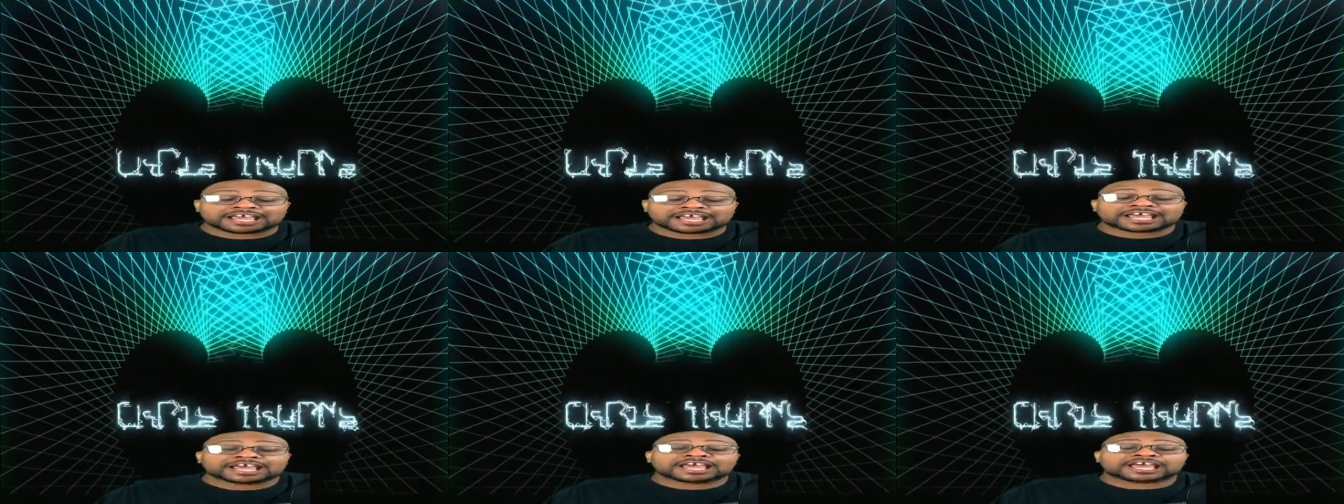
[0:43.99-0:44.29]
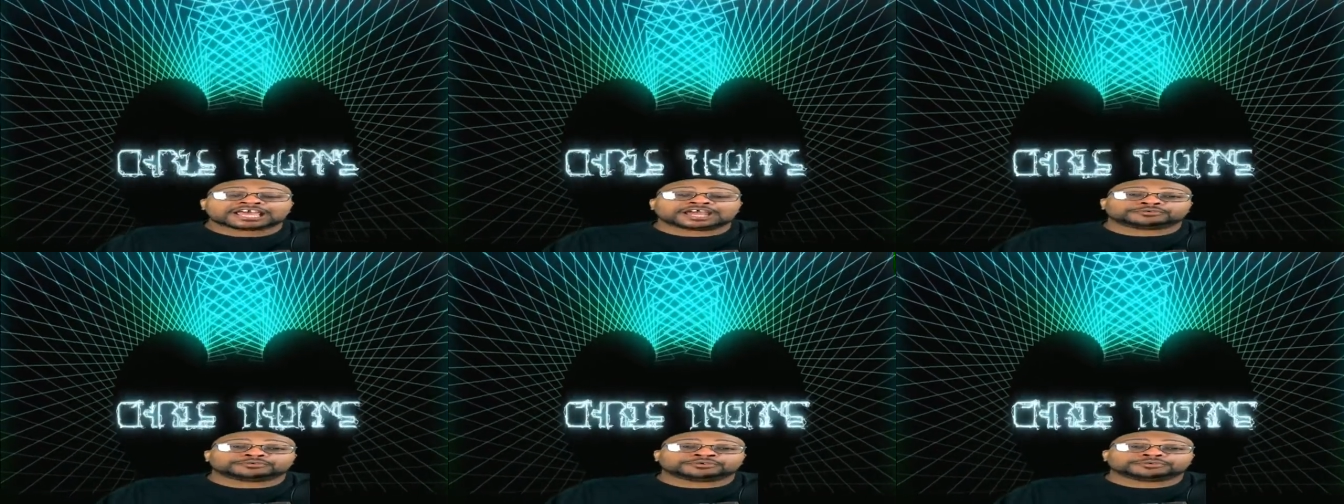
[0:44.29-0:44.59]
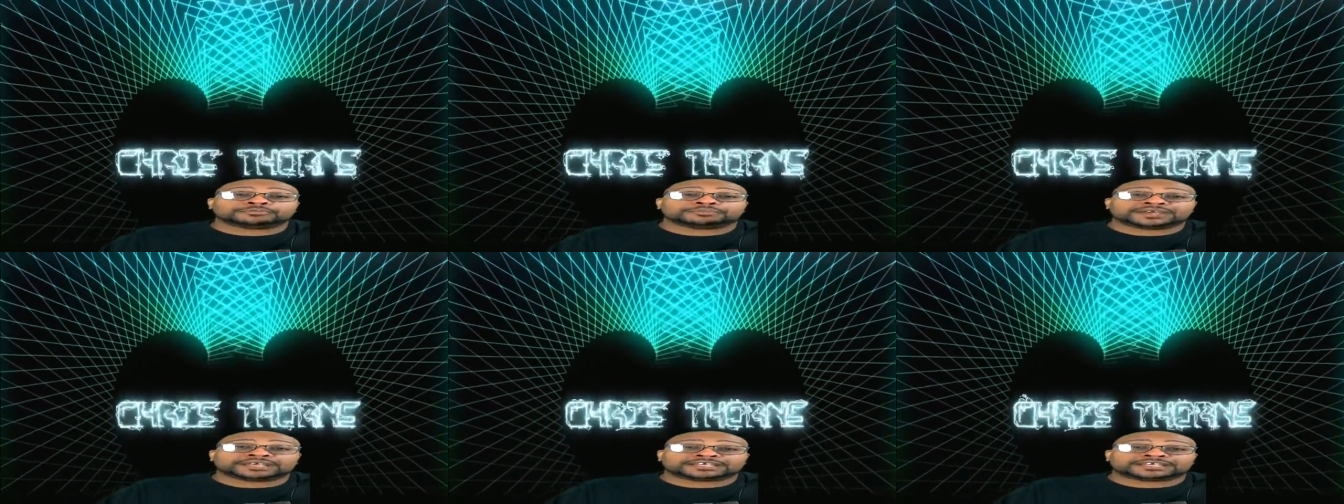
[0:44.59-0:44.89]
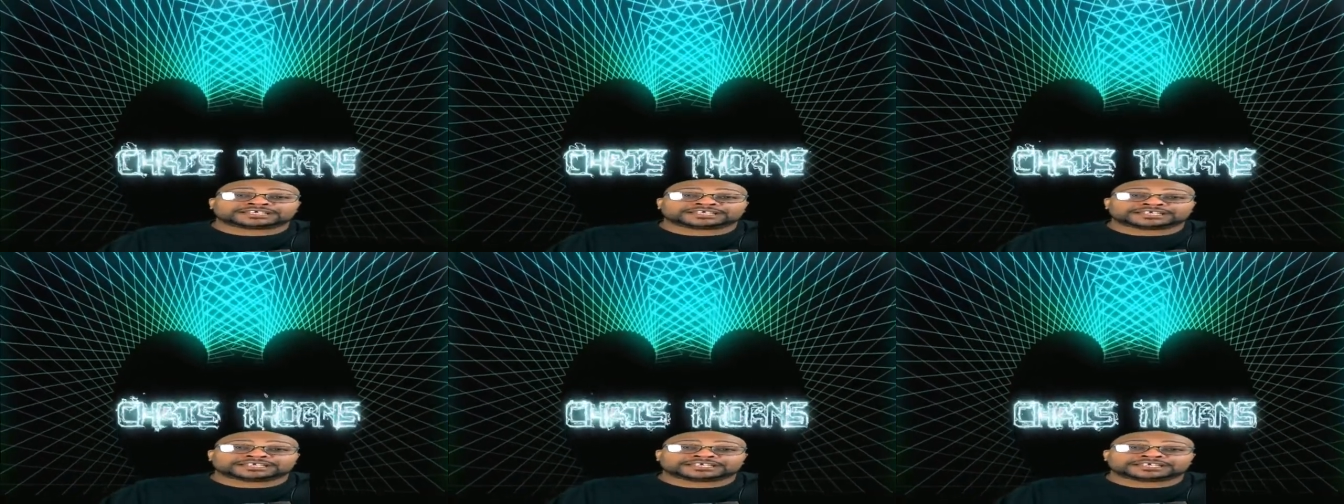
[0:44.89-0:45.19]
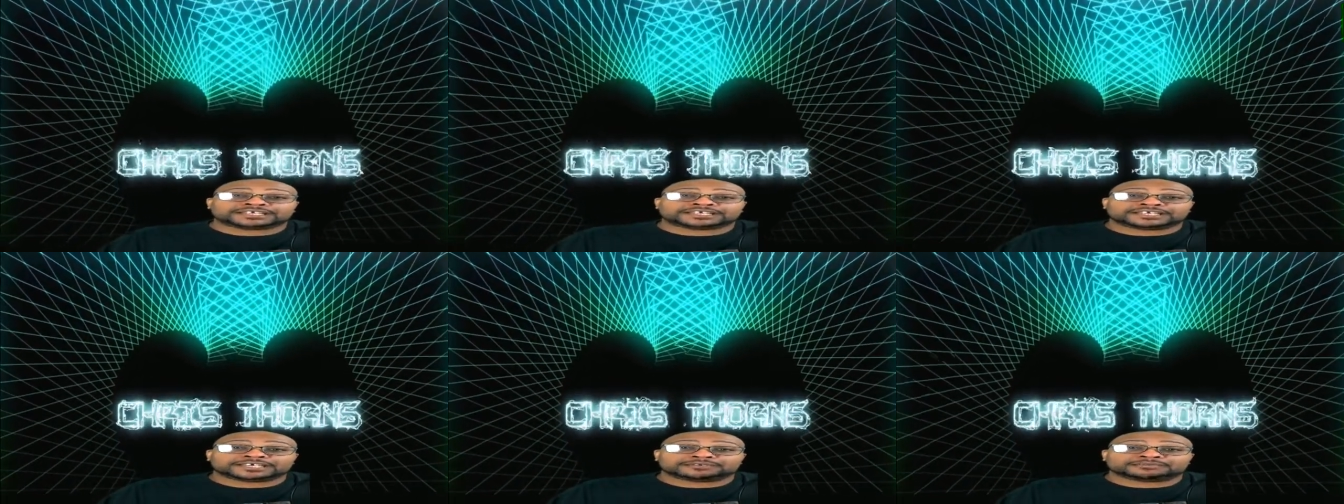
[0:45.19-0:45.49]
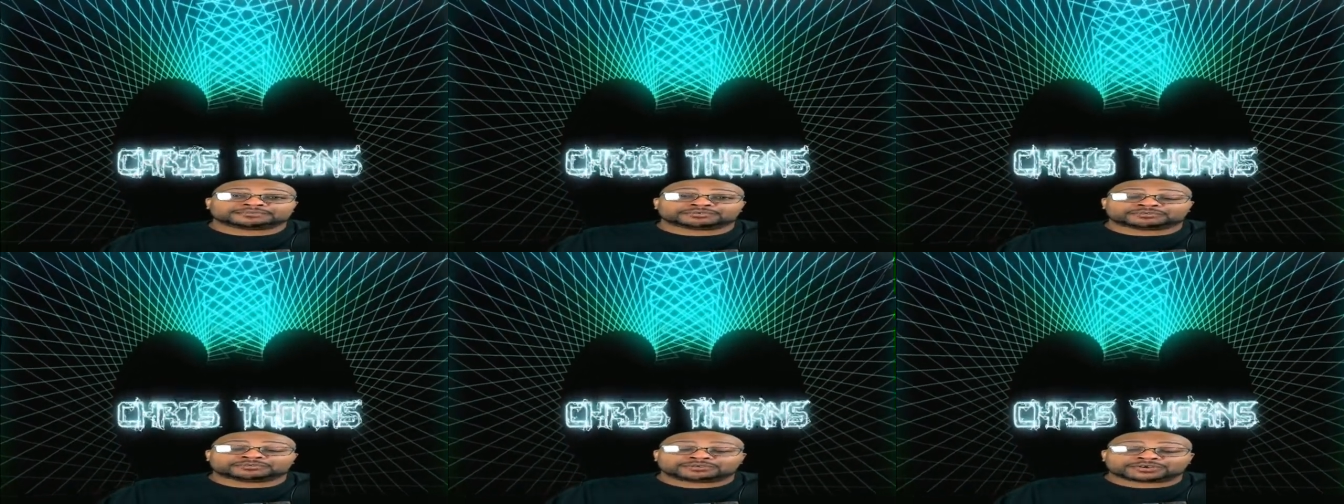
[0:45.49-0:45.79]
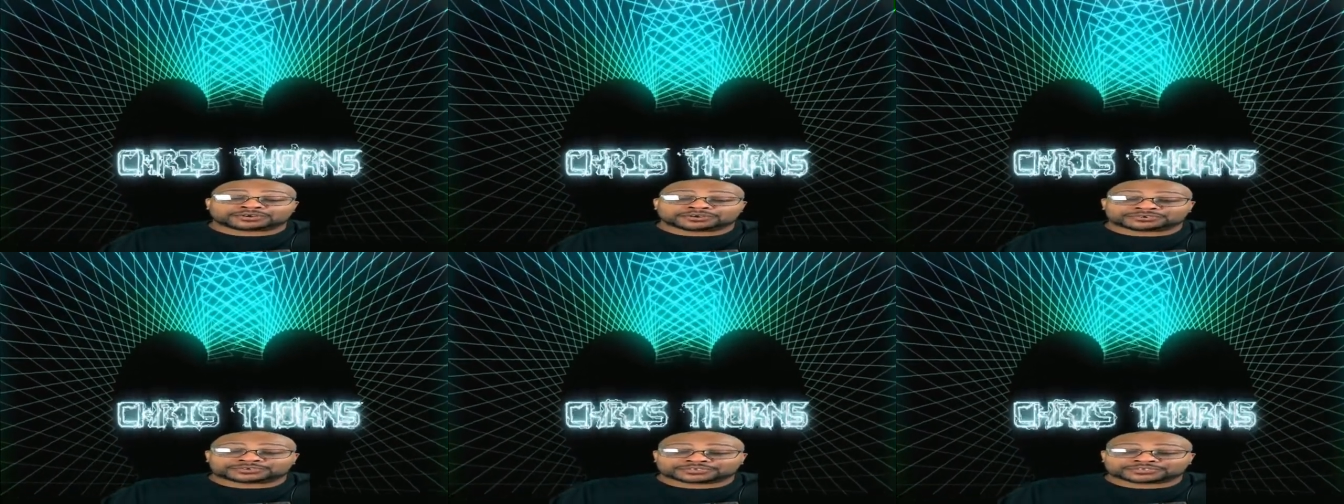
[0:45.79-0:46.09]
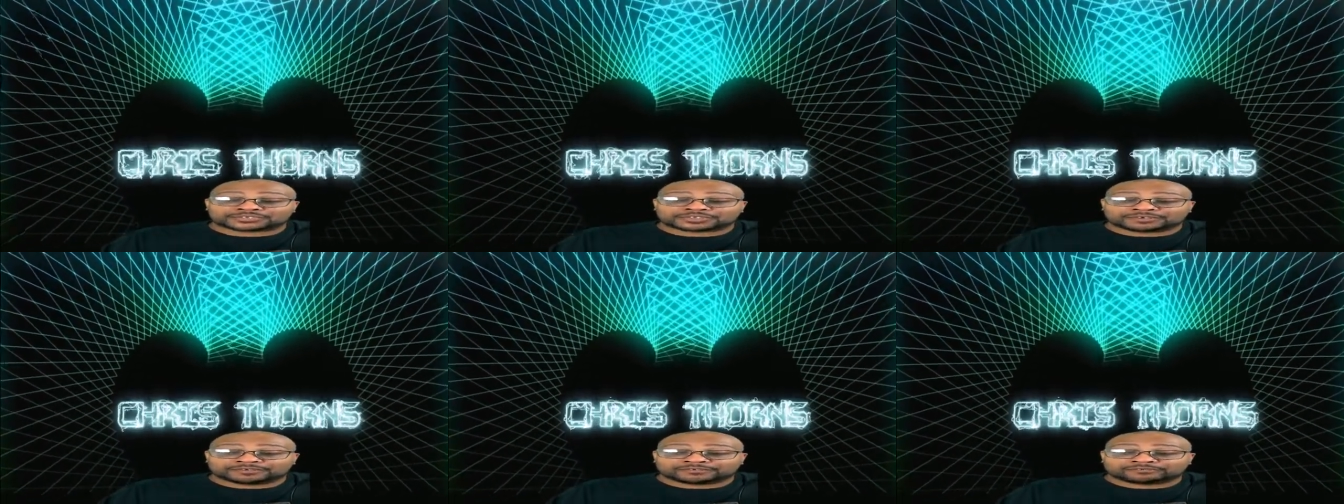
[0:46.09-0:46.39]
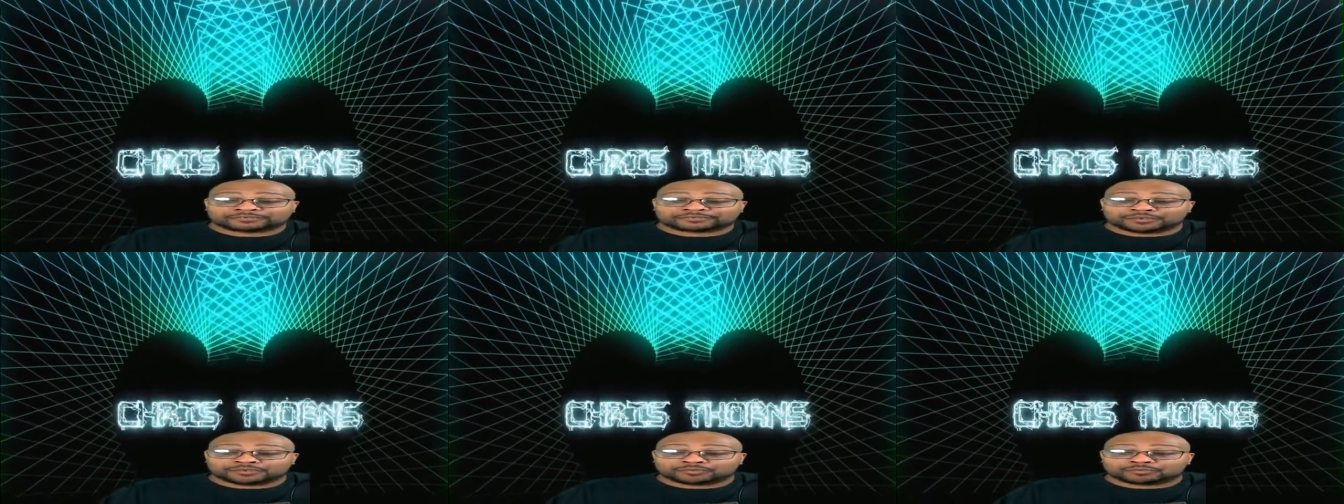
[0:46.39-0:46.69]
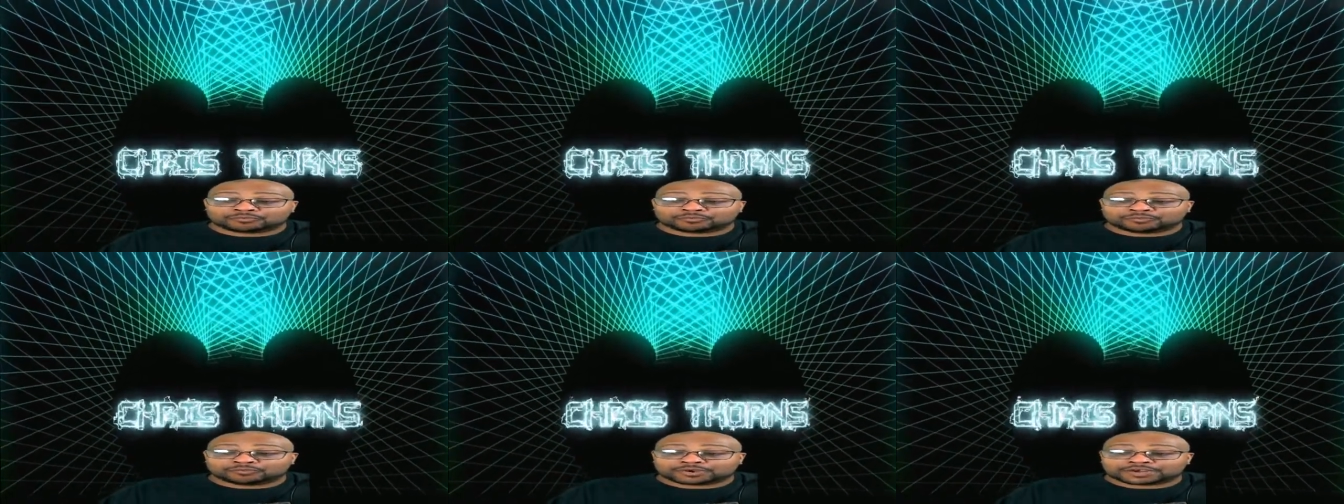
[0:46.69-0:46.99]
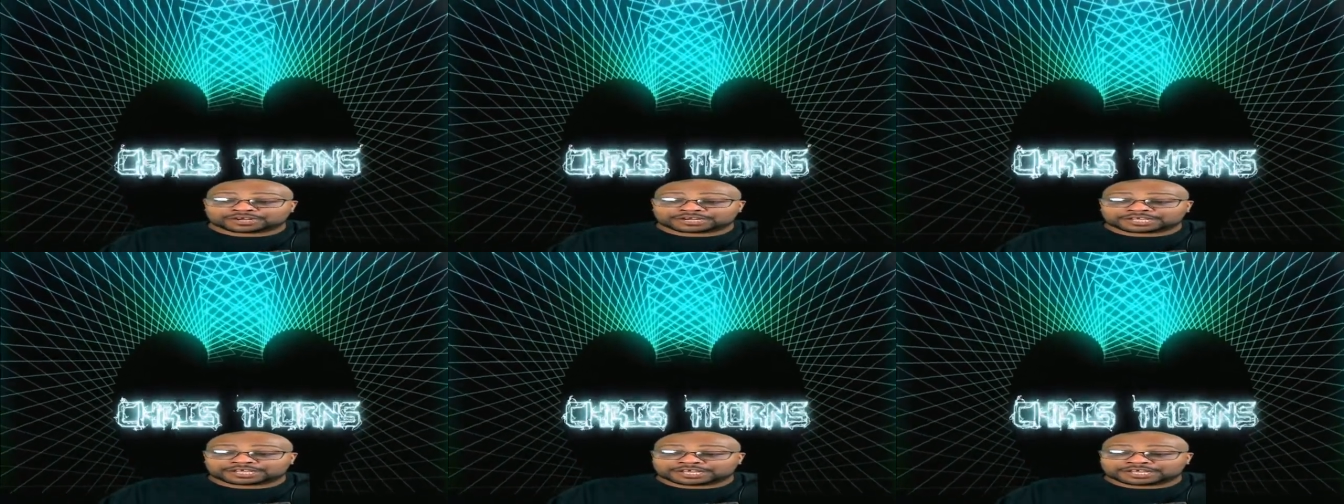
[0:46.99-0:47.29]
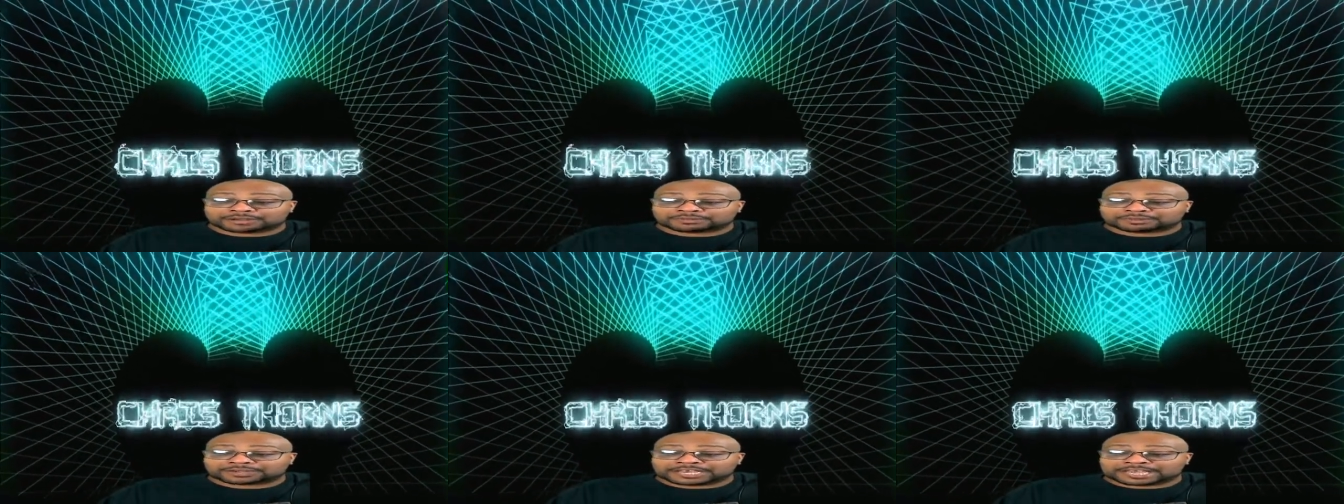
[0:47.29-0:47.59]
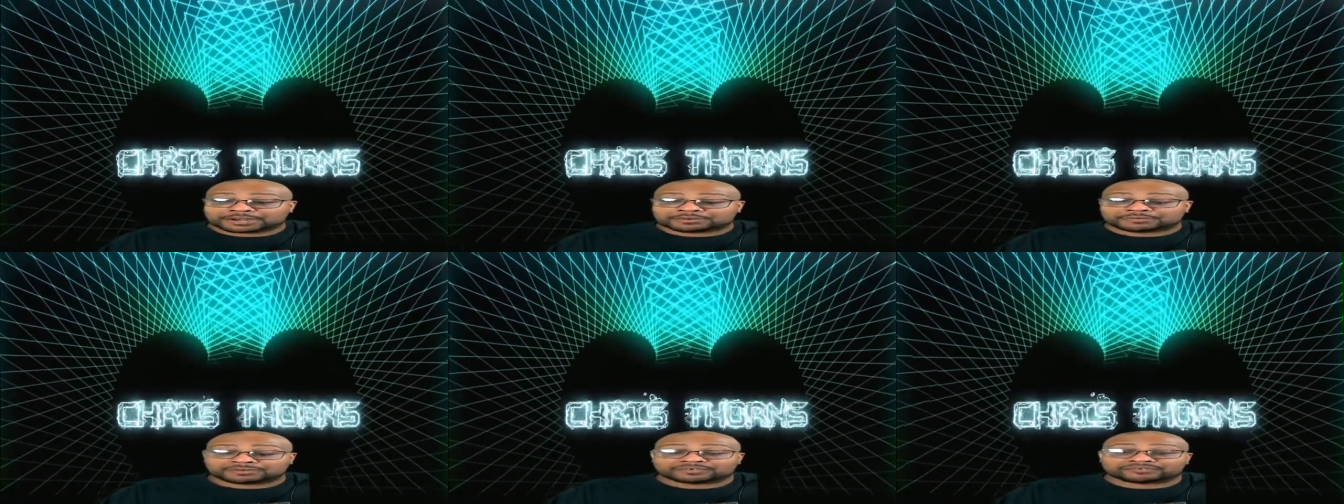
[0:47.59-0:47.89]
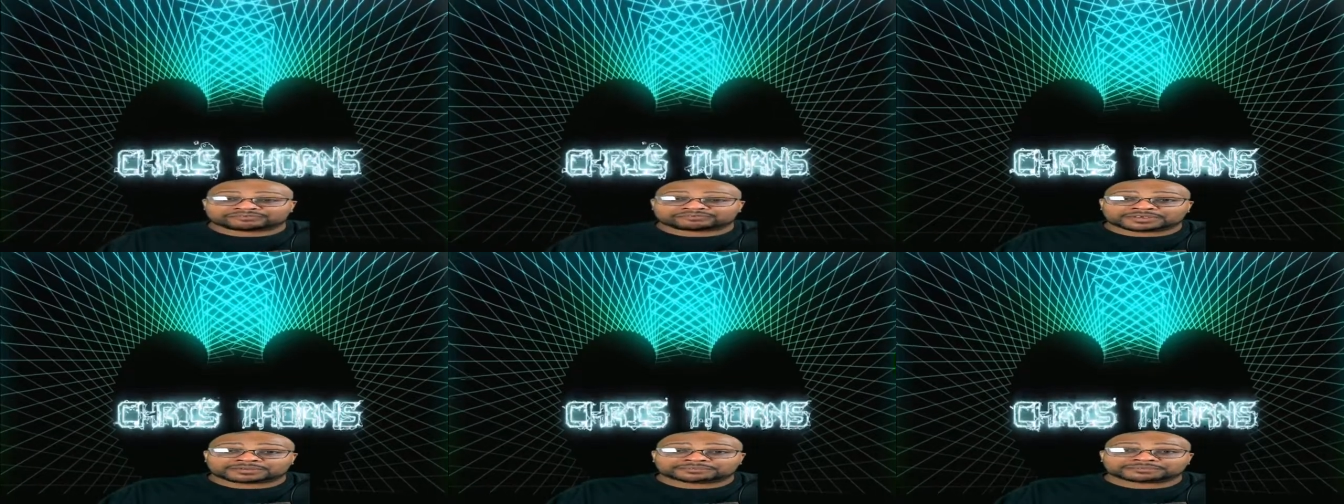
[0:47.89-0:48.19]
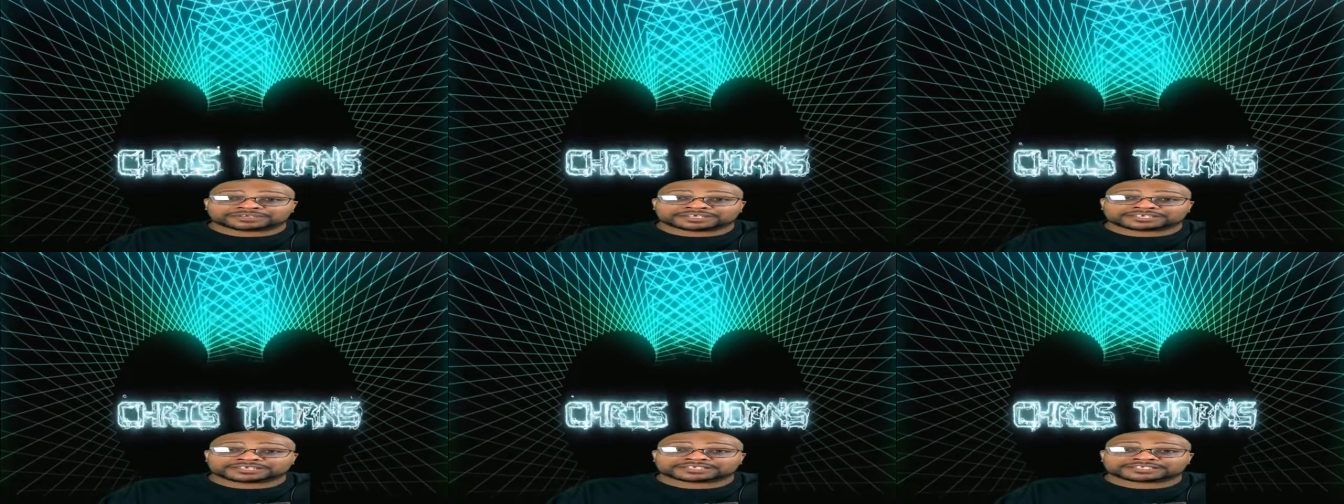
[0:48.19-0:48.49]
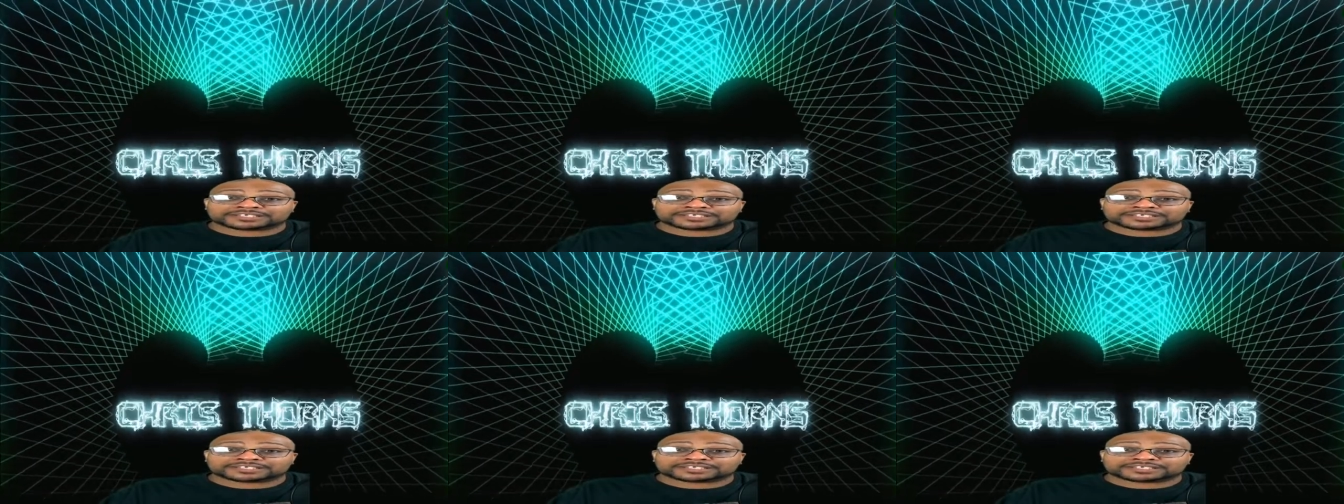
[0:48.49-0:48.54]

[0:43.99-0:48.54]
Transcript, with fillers: And would make it even worse from what I'm gathering from this.